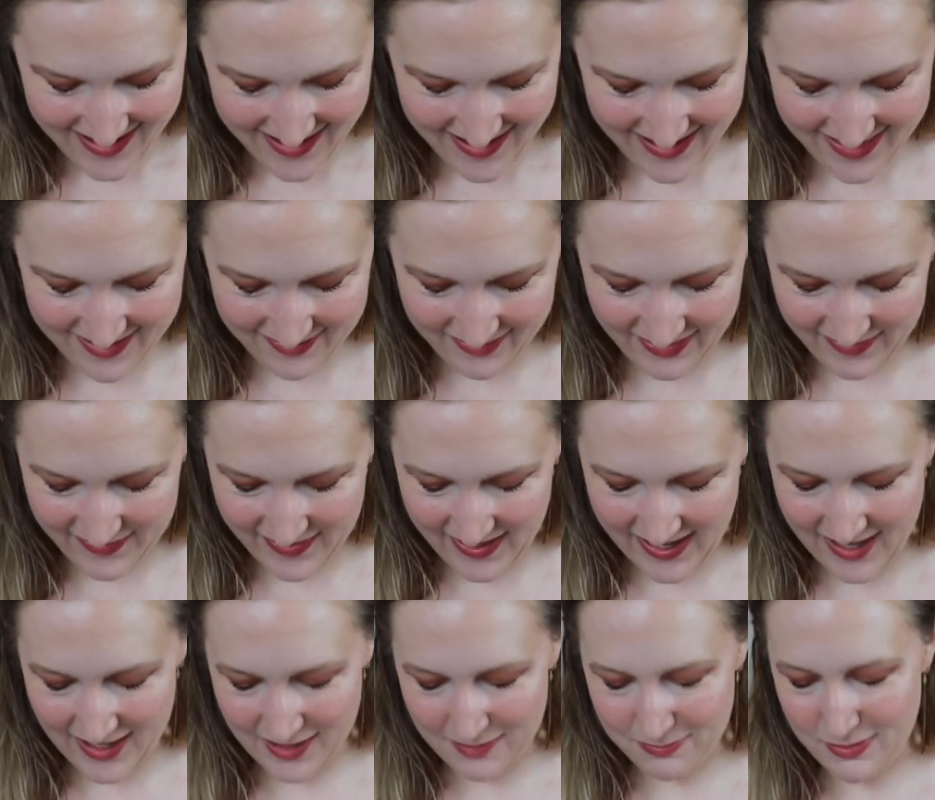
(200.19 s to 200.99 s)
And then we have
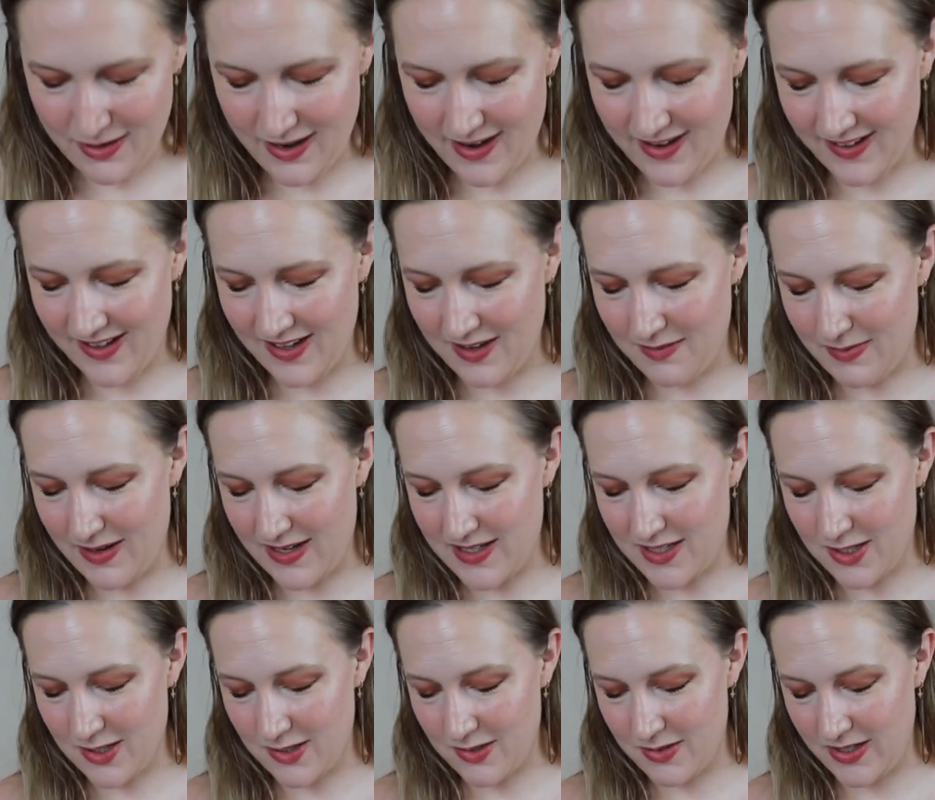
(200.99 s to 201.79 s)
a hair product here by
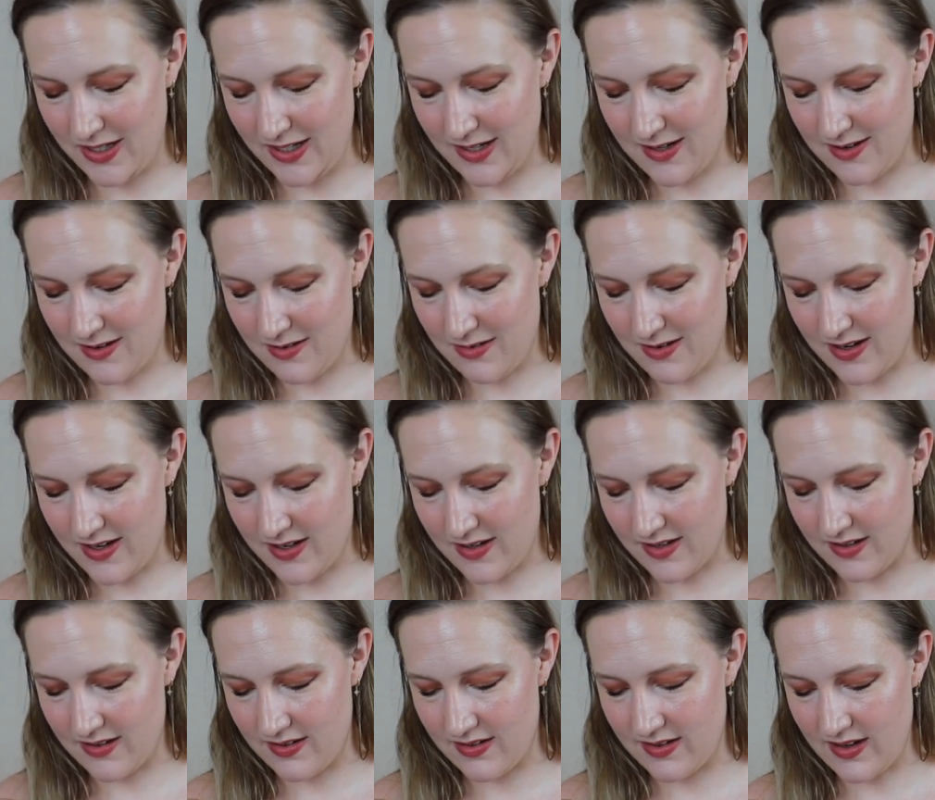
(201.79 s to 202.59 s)
Tokyo,
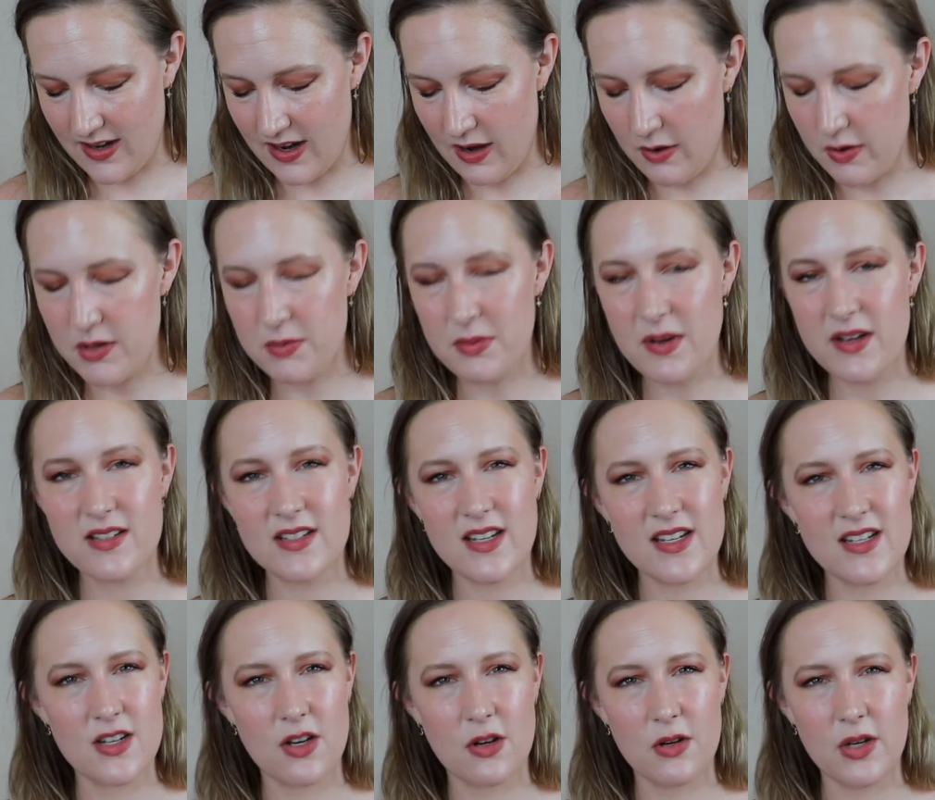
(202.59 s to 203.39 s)
or I always want to
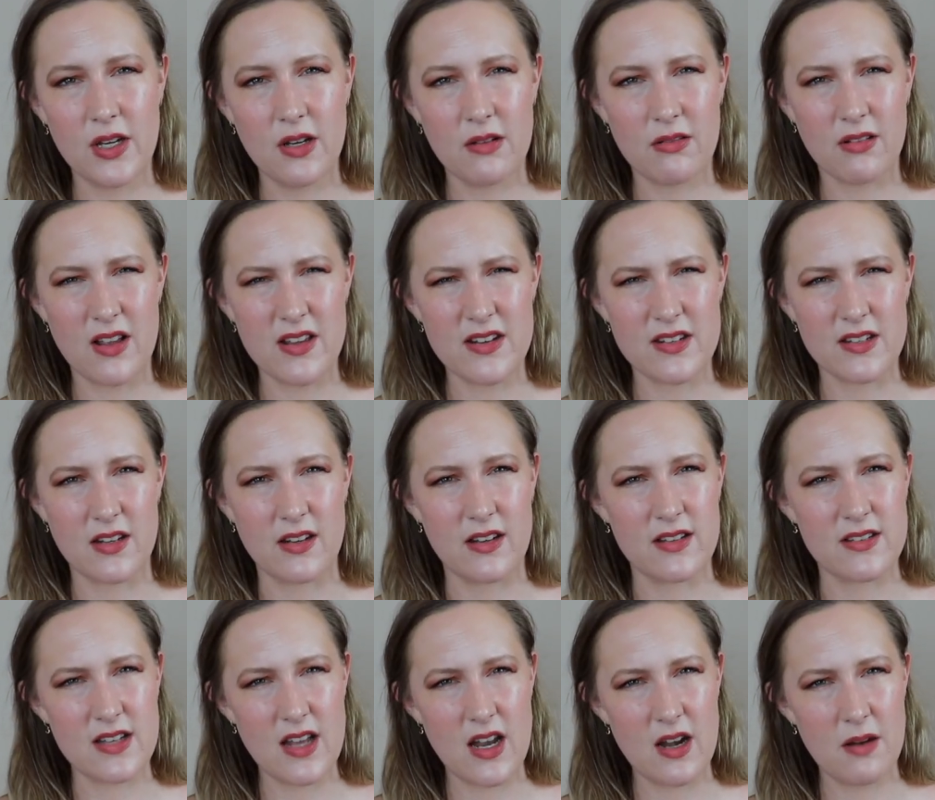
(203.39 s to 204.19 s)
say Tokyo
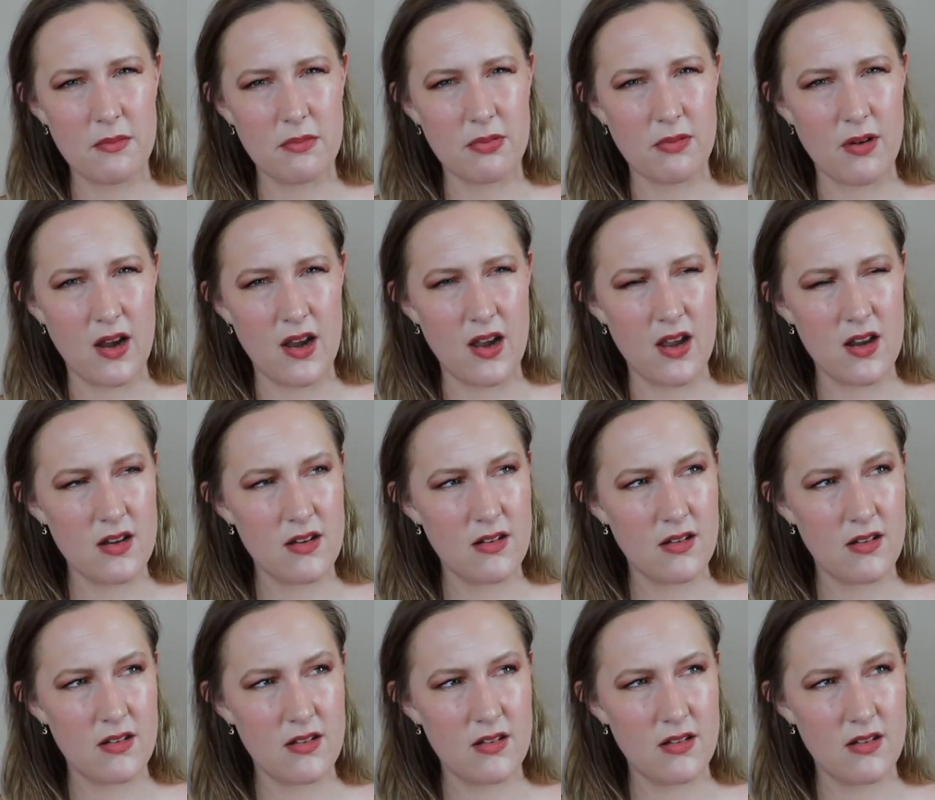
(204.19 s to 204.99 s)
London. Is that a
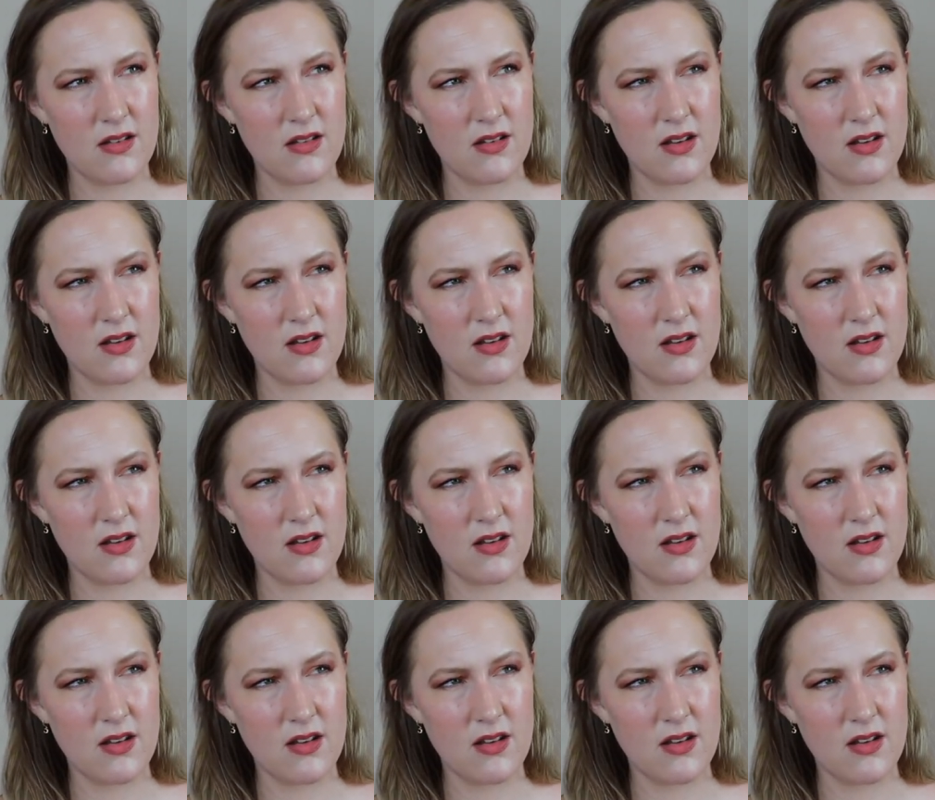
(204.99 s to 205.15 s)
brand?